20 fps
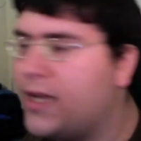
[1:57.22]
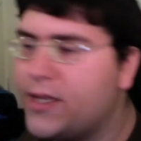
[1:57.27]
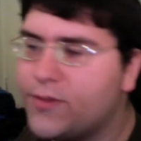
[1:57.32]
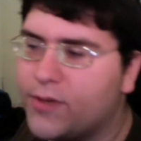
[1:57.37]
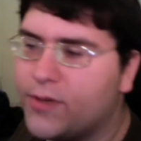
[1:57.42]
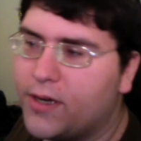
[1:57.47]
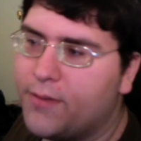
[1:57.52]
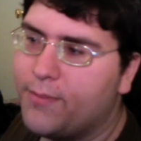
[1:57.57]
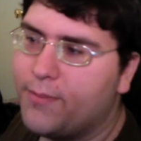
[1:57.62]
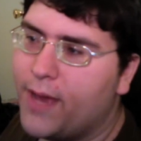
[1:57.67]

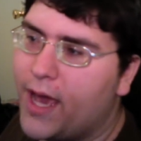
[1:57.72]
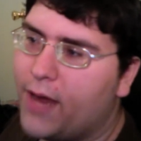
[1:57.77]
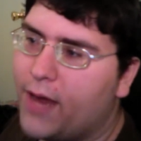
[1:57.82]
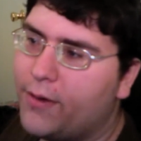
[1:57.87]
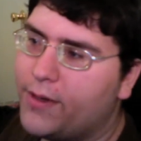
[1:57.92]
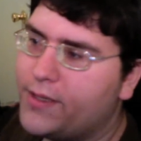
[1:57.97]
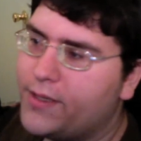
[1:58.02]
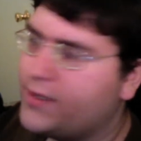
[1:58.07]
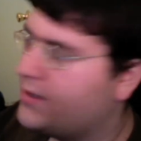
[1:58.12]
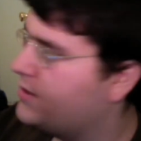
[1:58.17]
run on
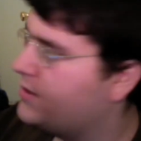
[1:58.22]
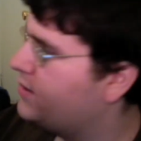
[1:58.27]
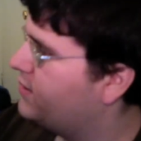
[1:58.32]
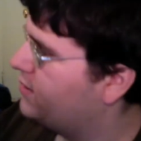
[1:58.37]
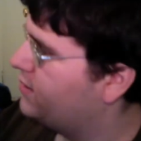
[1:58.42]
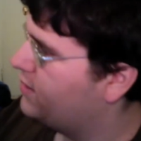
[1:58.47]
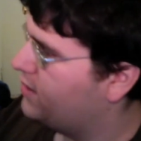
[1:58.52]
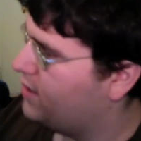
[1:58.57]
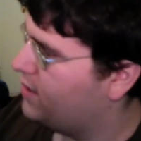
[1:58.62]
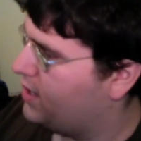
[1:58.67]
batteries.
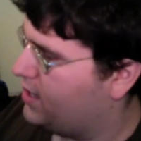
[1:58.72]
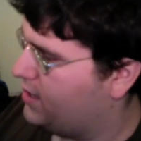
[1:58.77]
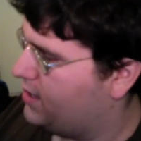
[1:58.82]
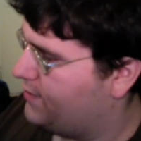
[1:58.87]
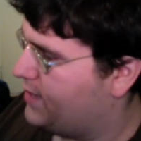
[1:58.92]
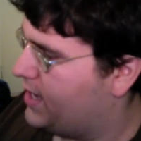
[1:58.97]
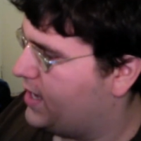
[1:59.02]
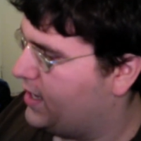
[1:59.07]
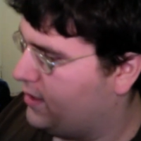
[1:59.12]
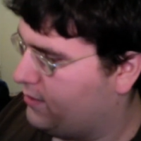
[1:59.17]
Um,
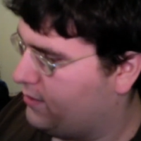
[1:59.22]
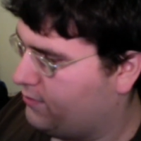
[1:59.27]
I,